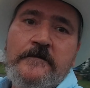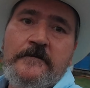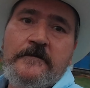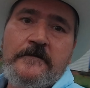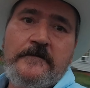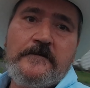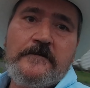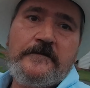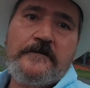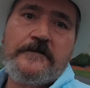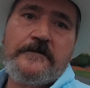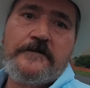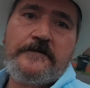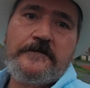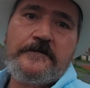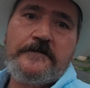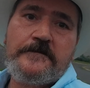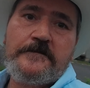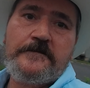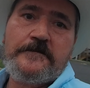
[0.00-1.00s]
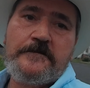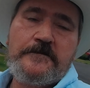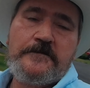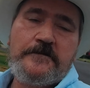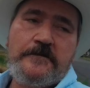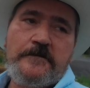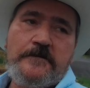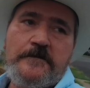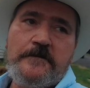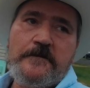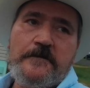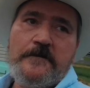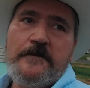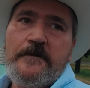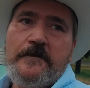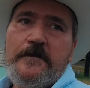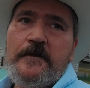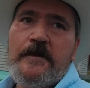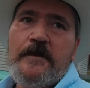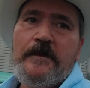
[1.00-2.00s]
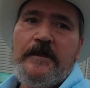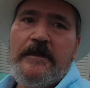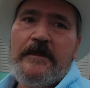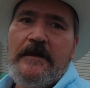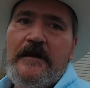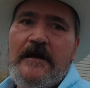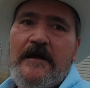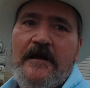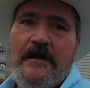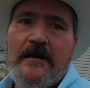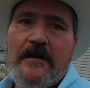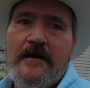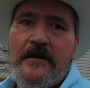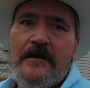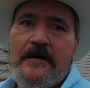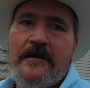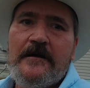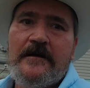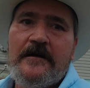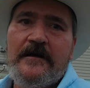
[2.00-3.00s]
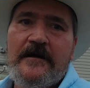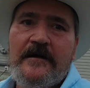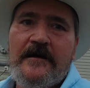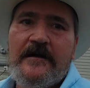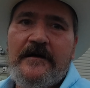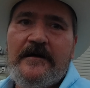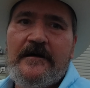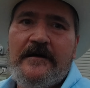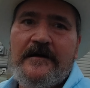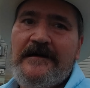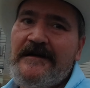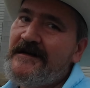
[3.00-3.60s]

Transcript: (no one is talking)